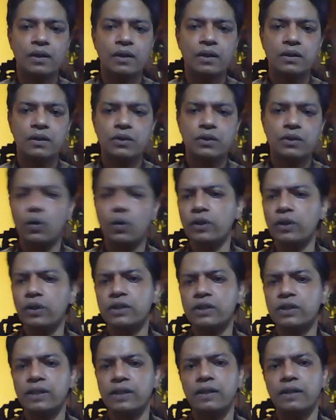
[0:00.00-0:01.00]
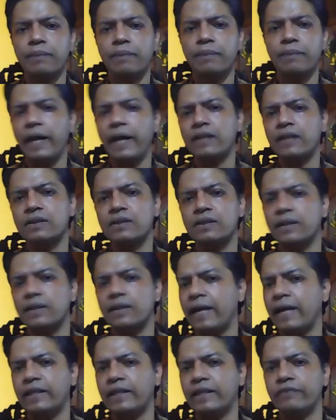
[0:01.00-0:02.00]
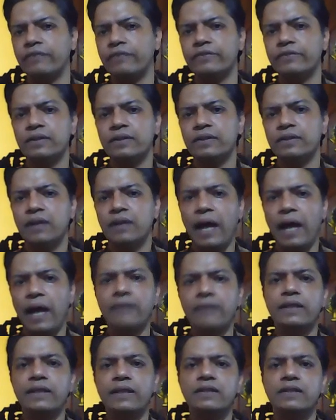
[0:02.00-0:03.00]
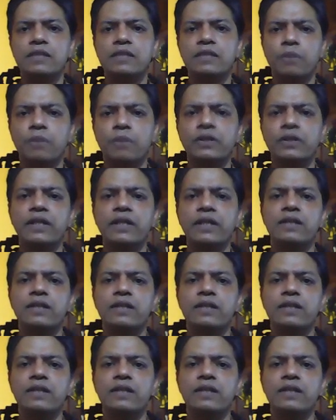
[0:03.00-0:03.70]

So Coleridge suddenly breaks the narrative, and there is a spontaneous